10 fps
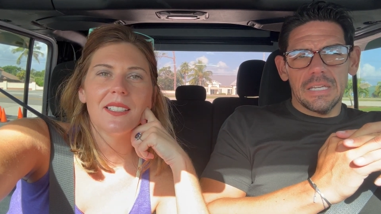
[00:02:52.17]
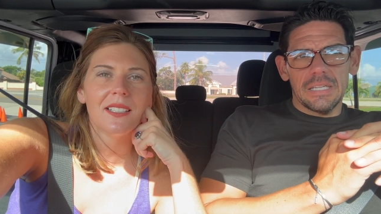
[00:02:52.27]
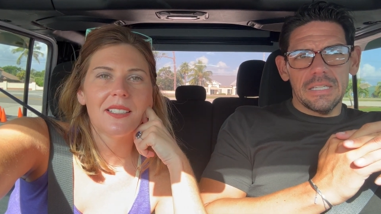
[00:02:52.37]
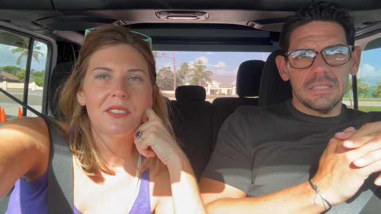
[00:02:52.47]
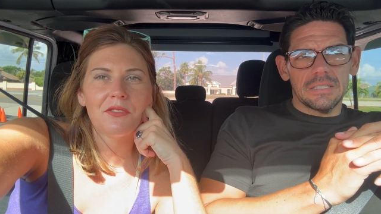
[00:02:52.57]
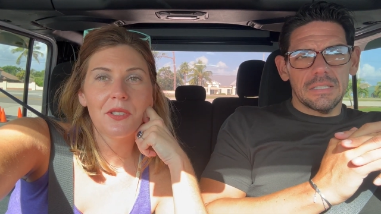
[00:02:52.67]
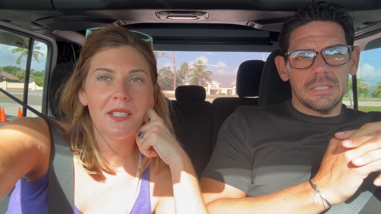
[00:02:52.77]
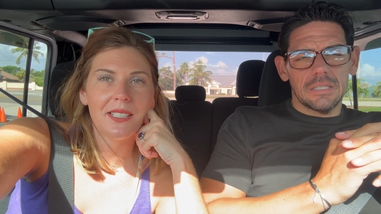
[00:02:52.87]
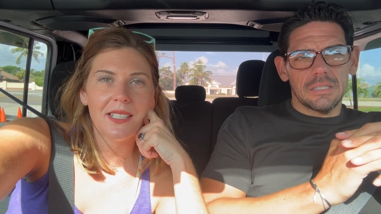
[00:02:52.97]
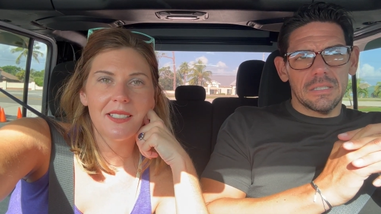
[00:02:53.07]
Speaker 1: it, fruity
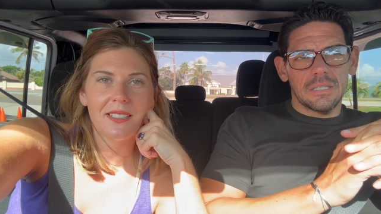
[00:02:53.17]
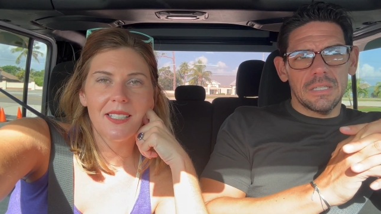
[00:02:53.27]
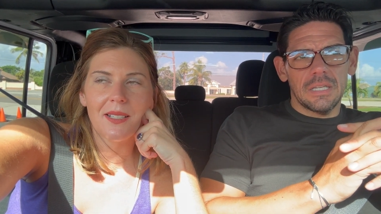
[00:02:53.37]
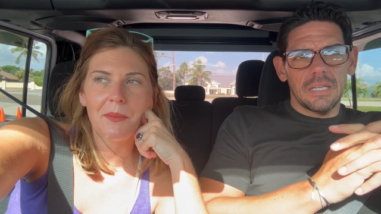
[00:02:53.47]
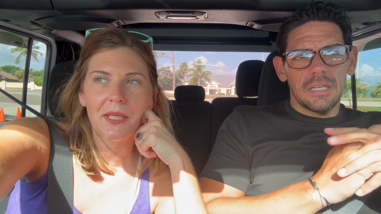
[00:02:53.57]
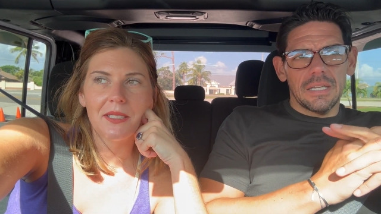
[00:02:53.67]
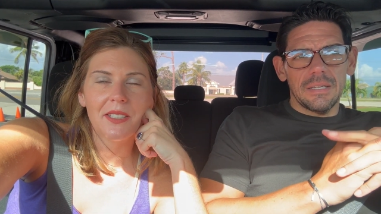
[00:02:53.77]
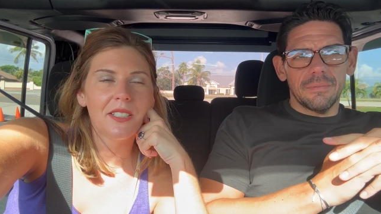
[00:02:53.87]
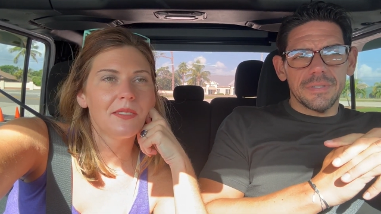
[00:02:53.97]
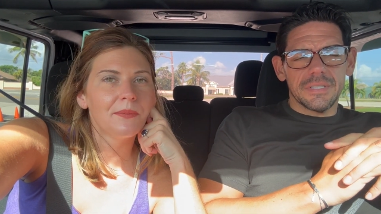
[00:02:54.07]
taste to the omelet. And
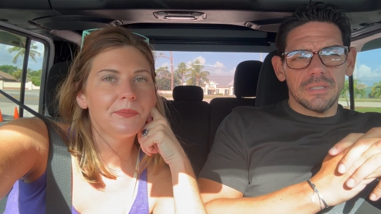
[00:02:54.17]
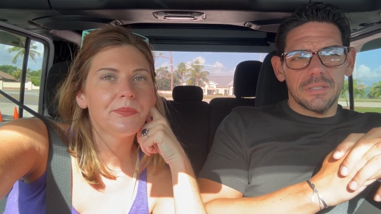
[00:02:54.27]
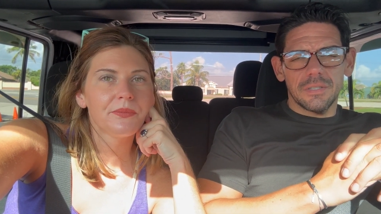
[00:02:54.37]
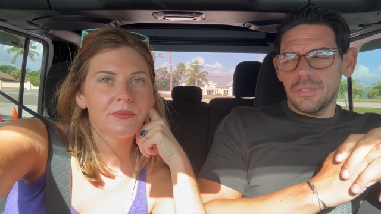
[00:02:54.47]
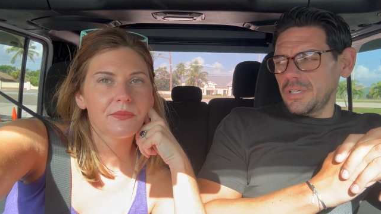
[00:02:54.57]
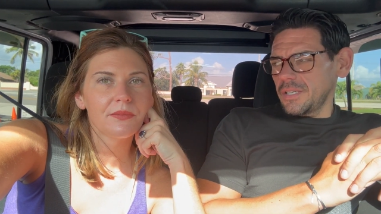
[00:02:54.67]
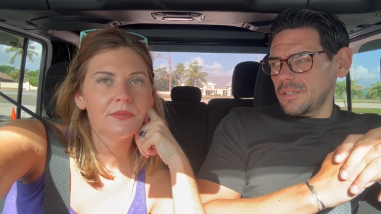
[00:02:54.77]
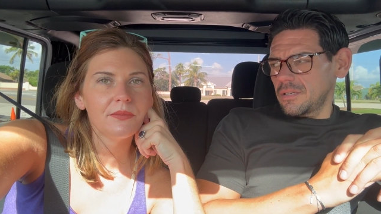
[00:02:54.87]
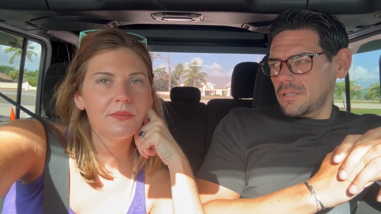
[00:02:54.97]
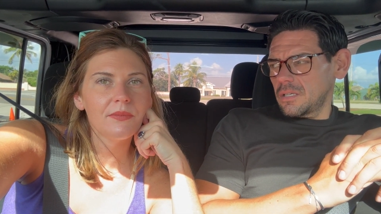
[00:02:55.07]
it was
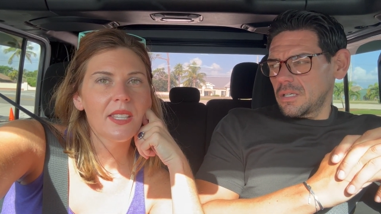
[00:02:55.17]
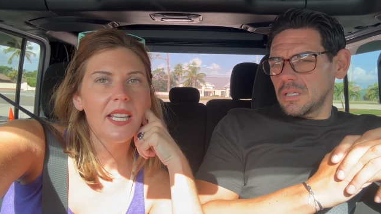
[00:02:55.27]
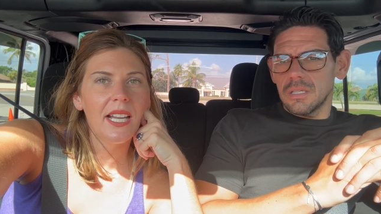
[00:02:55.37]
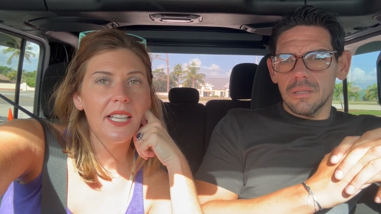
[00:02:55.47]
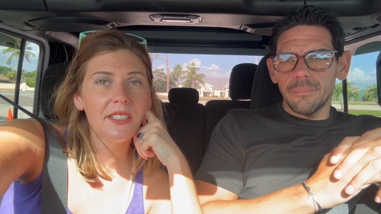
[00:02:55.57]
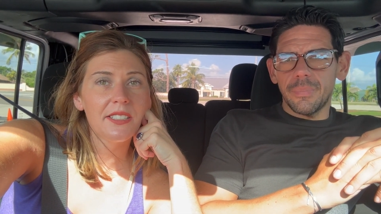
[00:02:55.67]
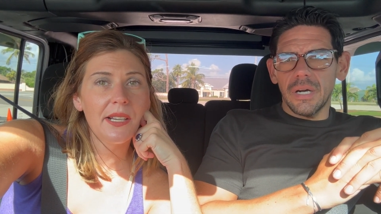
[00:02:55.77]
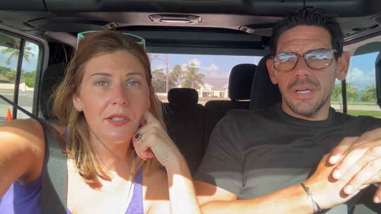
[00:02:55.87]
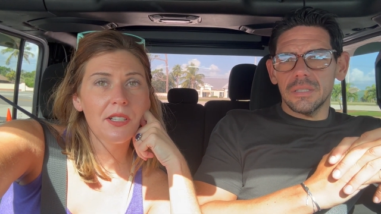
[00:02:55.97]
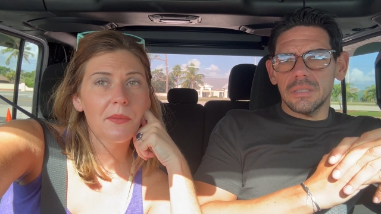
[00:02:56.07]
good. I had
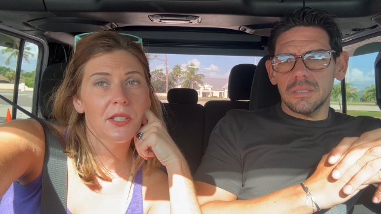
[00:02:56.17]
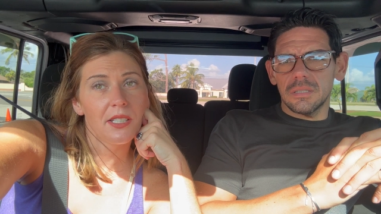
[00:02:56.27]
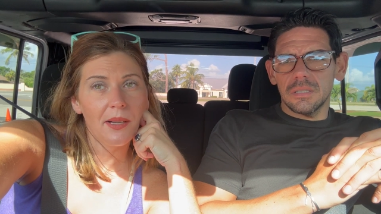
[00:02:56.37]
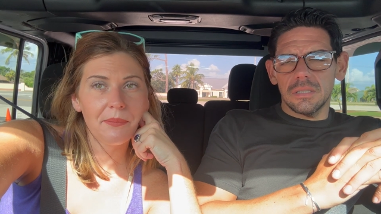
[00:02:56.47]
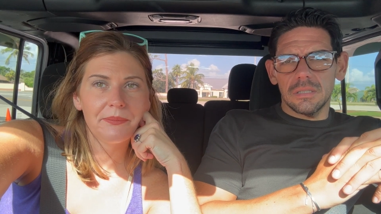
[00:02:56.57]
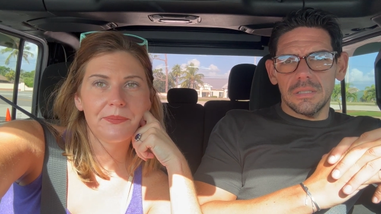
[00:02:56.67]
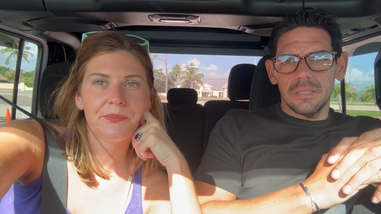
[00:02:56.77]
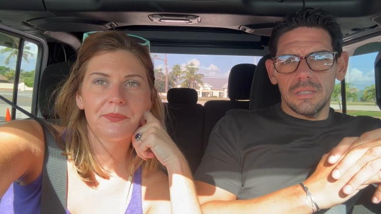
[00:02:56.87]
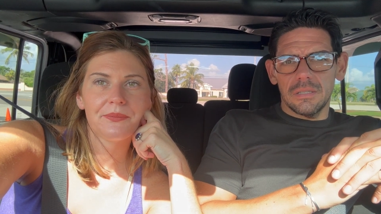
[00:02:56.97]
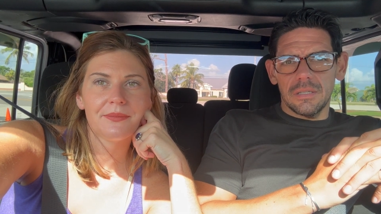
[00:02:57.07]
sour cream on top.
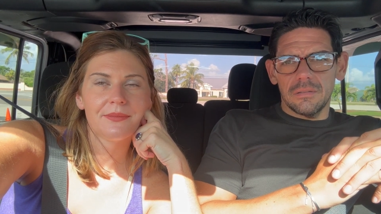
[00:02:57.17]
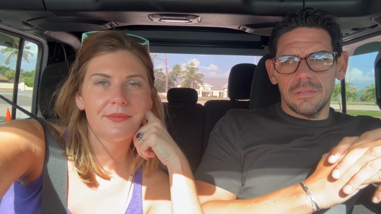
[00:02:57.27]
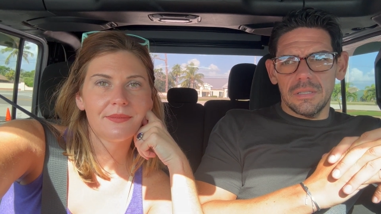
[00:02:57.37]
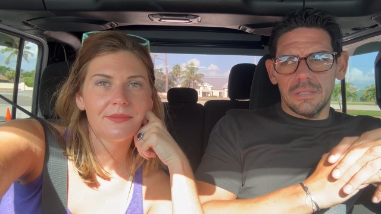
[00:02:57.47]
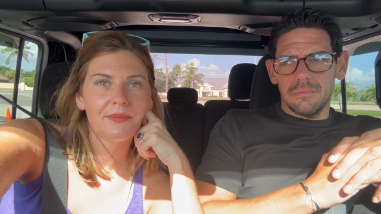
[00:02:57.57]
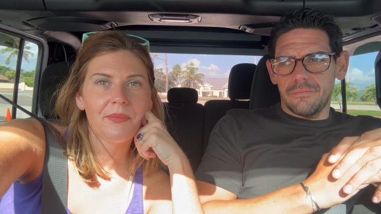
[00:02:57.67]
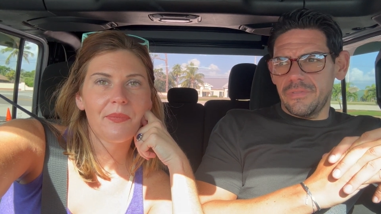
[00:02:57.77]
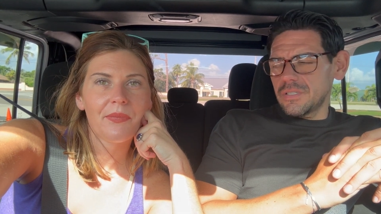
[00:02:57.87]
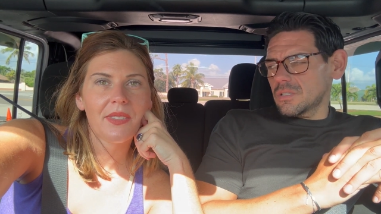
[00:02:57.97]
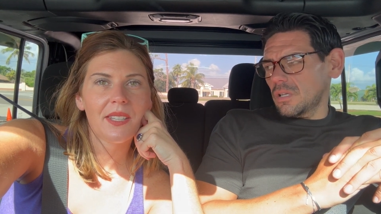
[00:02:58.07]
Speaker 2: It
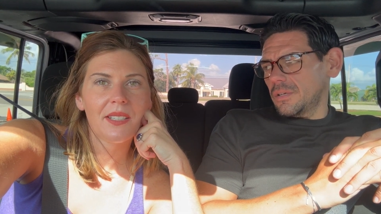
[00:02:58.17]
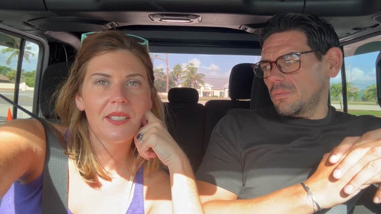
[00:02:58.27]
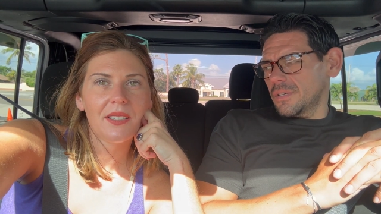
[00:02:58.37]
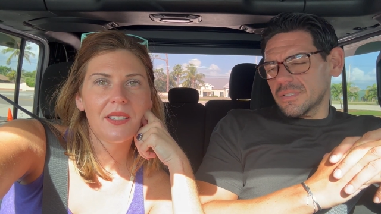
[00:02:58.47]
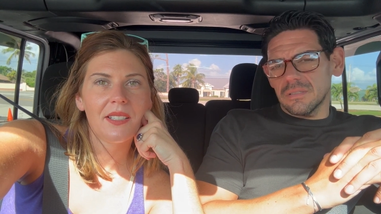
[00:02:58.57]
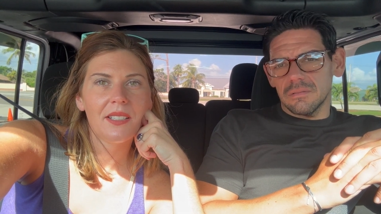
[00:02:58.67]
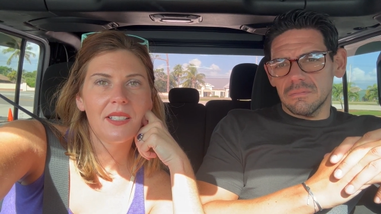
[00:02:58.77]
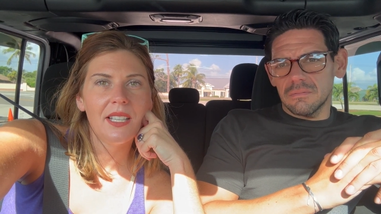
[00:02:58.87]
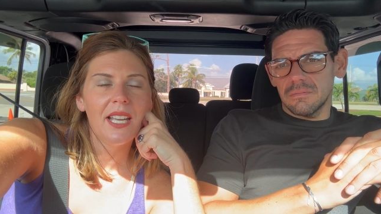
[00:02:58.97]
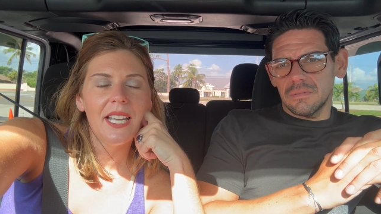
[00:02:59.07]
visually wasn't.
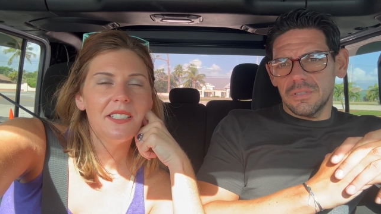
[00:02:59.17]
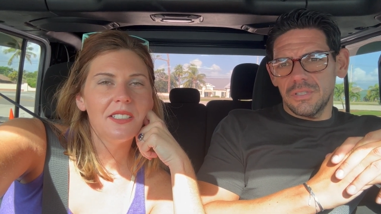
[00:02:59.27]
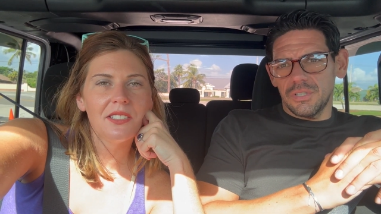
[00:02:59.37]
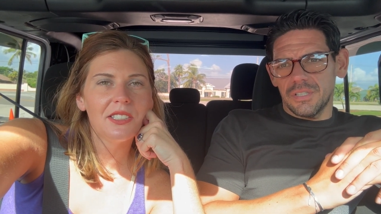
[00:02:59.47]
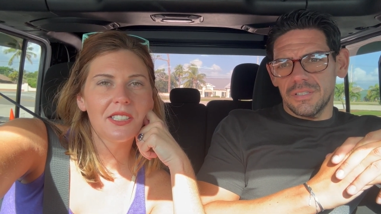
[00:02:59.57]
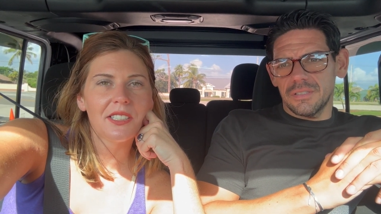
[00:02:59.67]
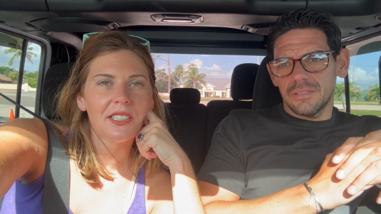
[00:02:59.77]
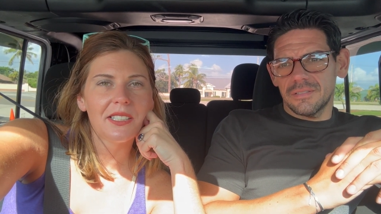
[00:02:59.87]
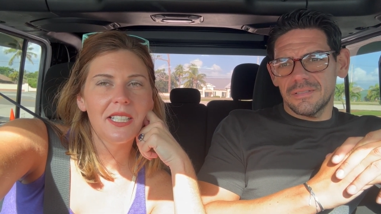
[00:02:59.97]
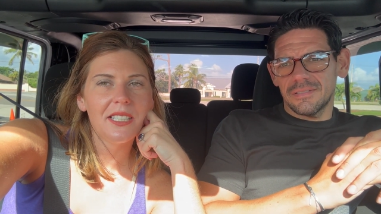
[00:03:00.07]
It didn't good. look
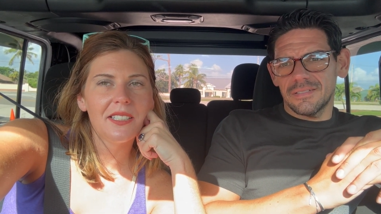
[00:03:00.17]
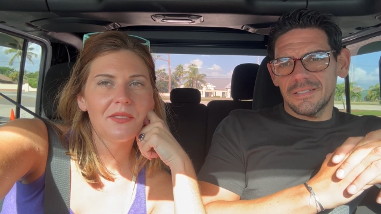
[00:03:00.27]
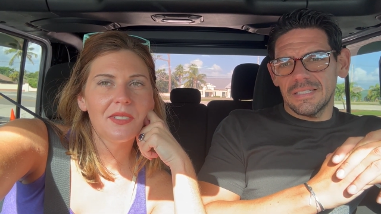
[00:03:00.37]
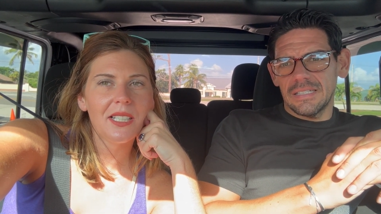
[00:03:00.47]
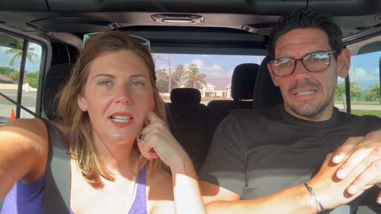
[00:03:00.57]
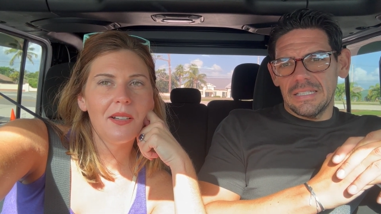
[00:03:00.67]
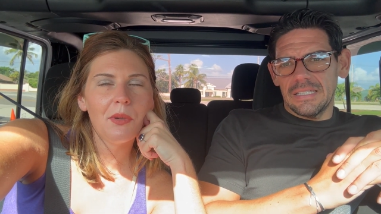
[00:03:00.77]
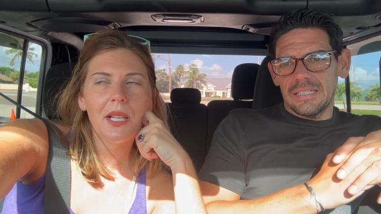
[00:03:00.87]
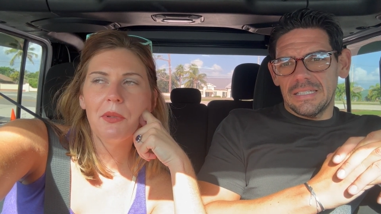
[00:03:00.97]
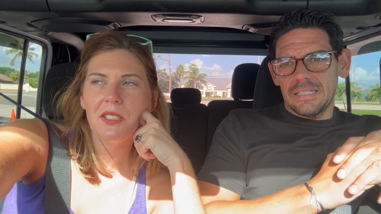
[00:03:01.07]
good.
Speaker 1: It it uh,
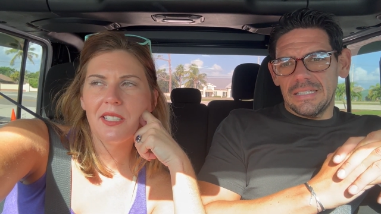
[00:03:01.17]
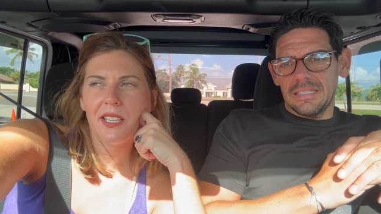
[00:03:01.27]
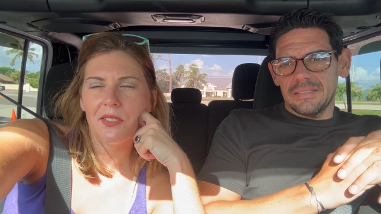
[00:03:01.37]
well, I wouldn't say it, it